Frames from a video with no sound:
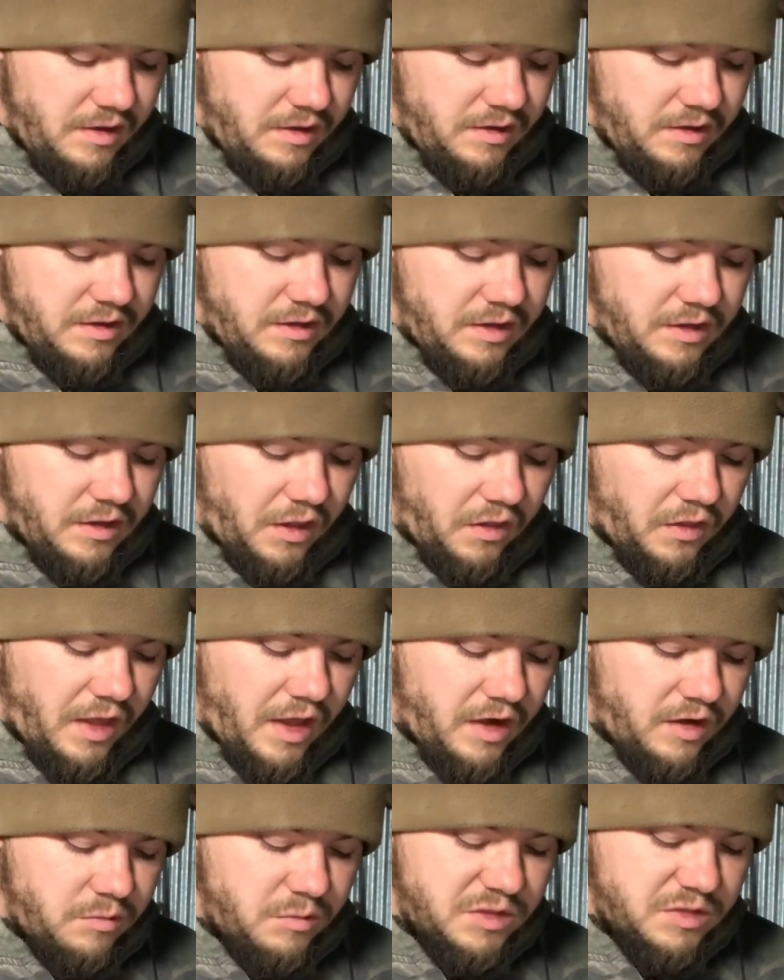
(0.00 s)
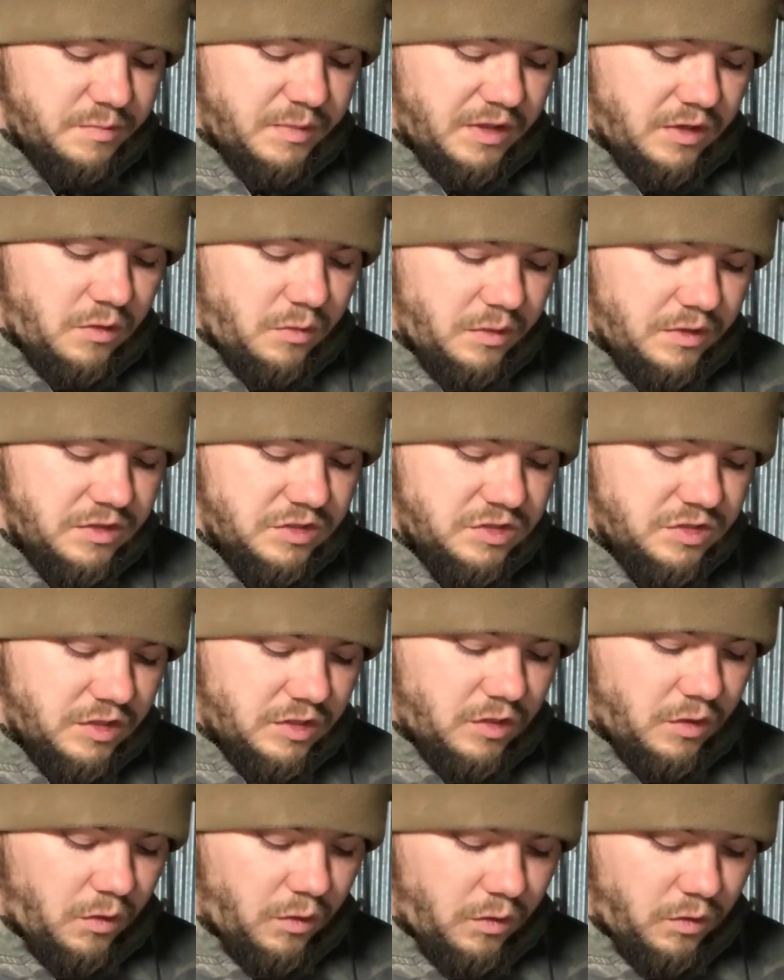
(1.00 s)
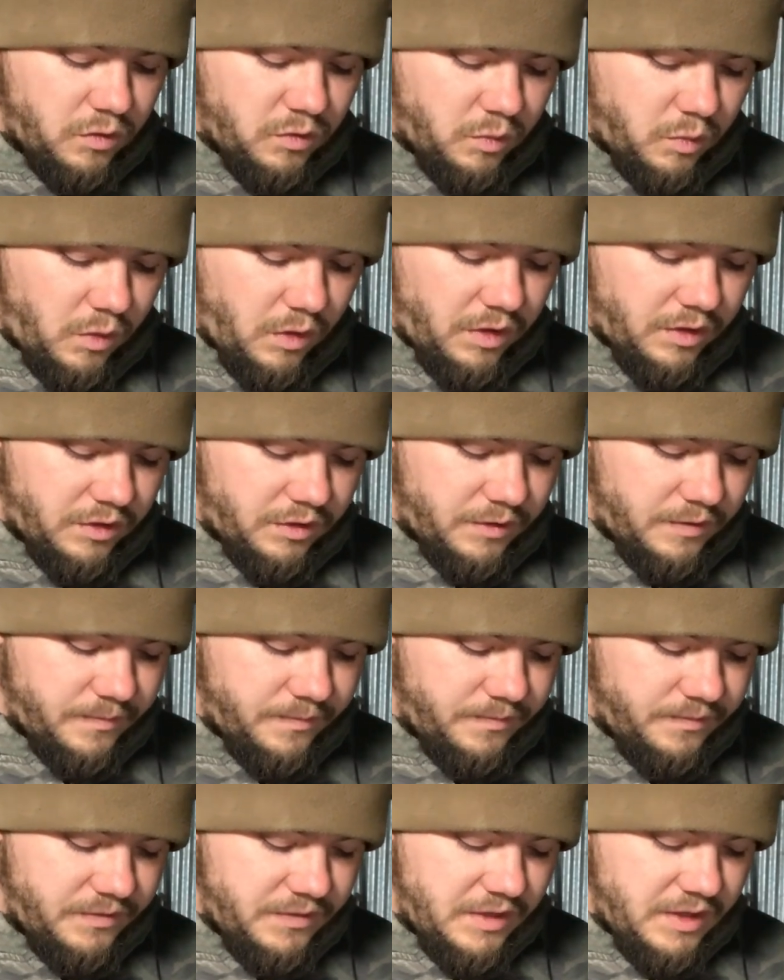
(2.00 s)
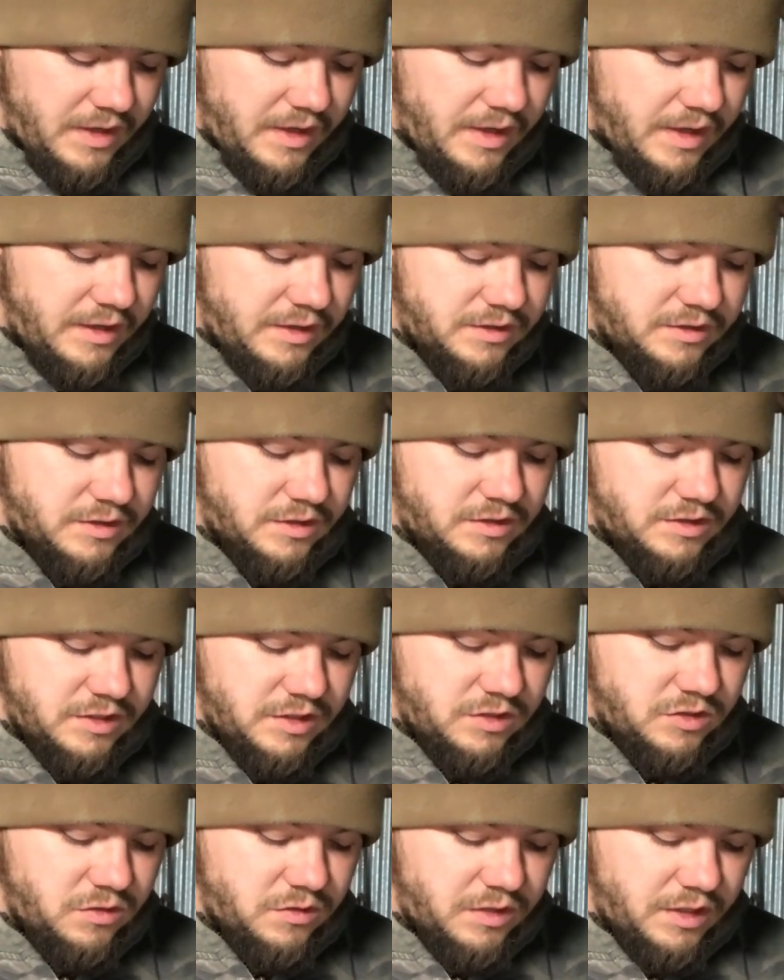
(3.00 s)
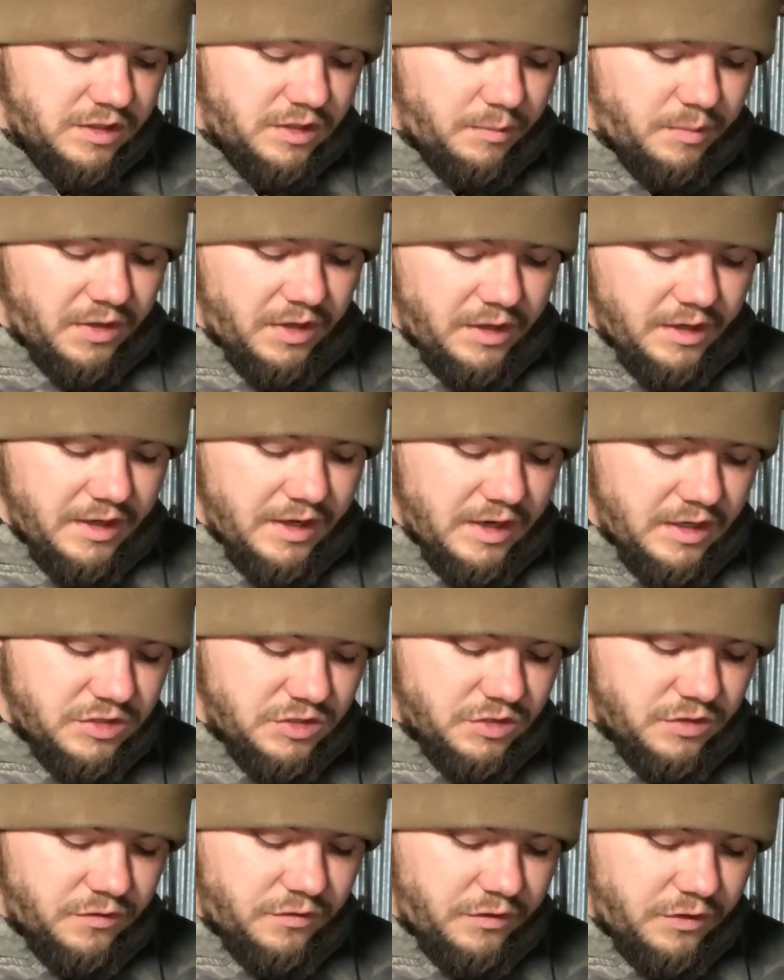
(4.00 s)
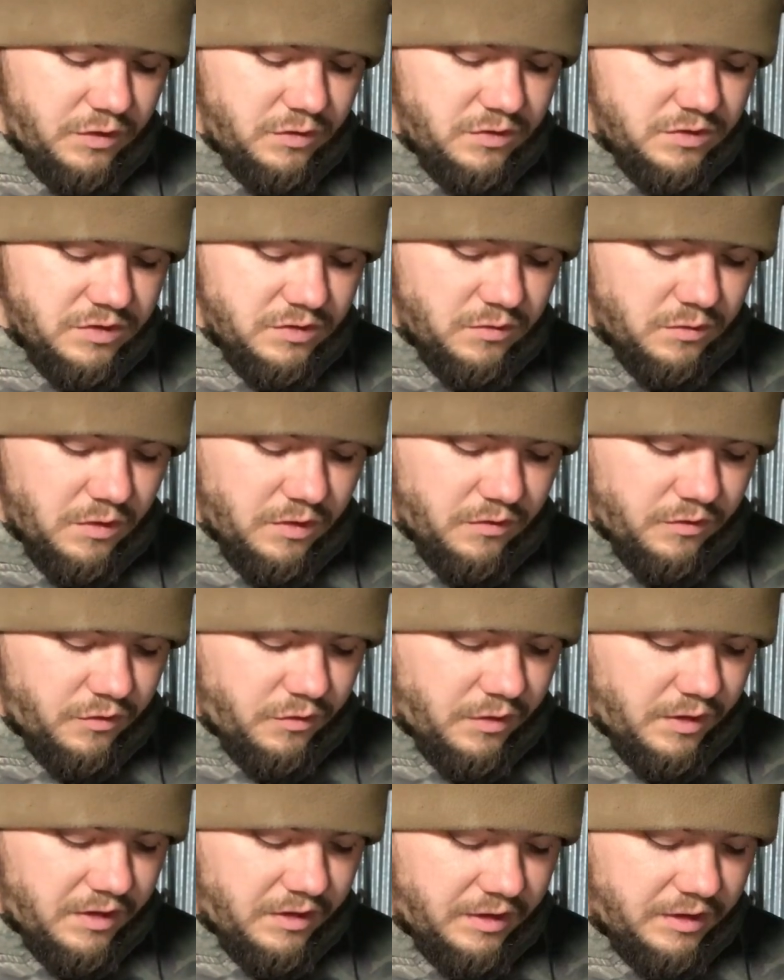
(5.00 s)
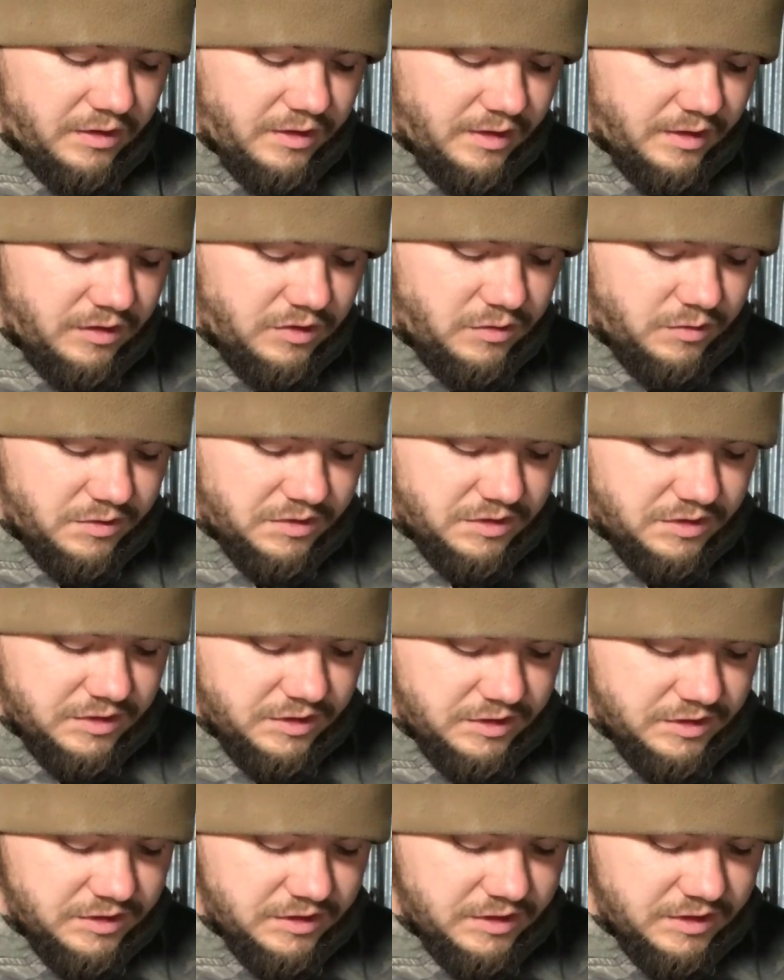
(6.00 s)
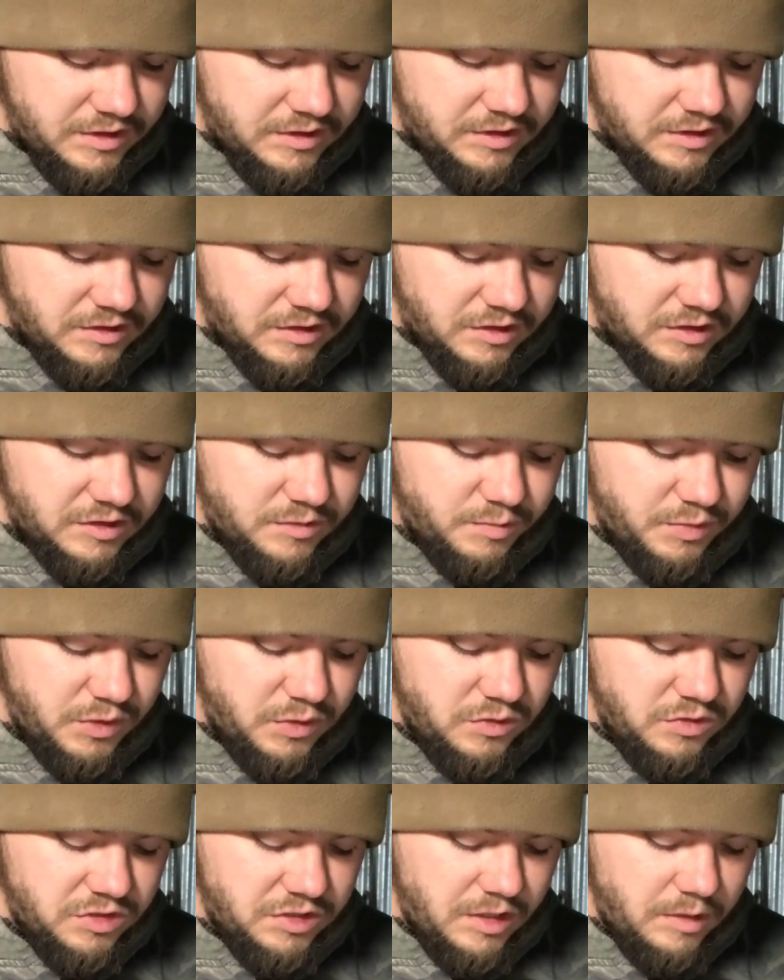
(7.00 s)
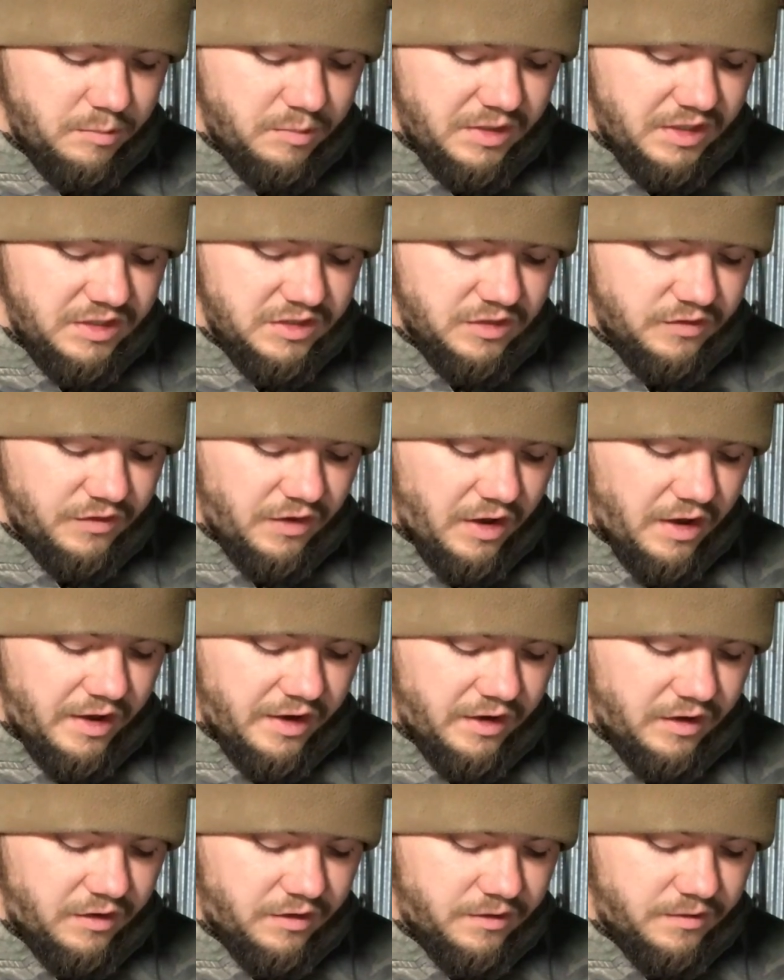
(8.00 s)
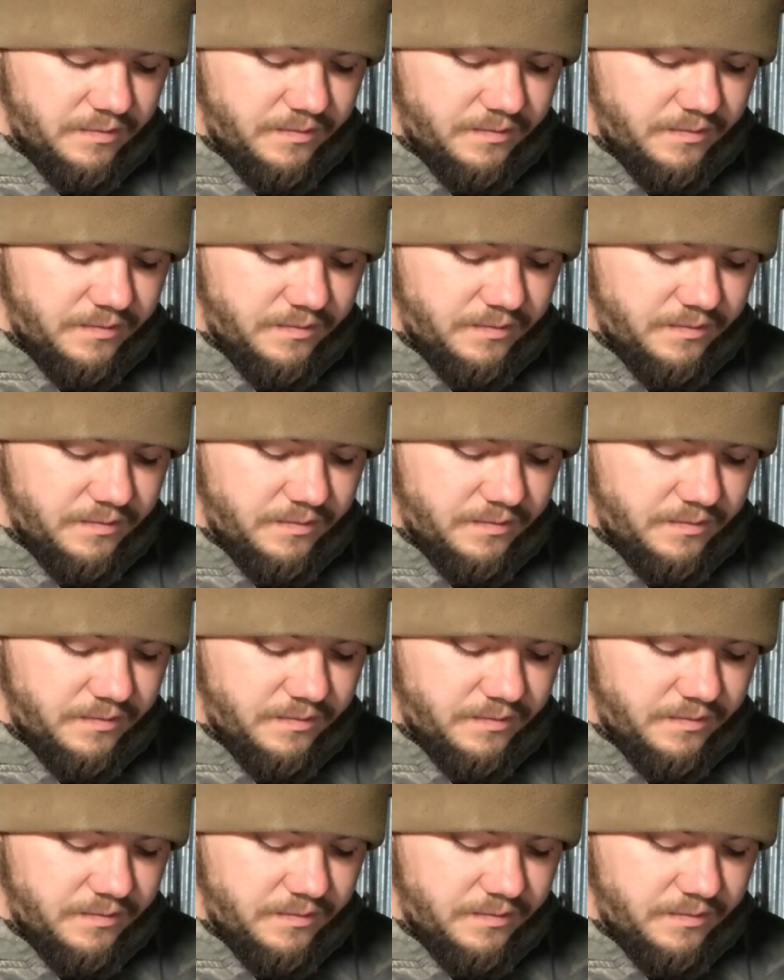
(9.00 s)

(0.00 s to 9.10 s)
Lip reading: Then the latter must be quenched in cold water. It is essential that the potash should fuse and run freely, and to assist this is a spoon-shaped piece of iron.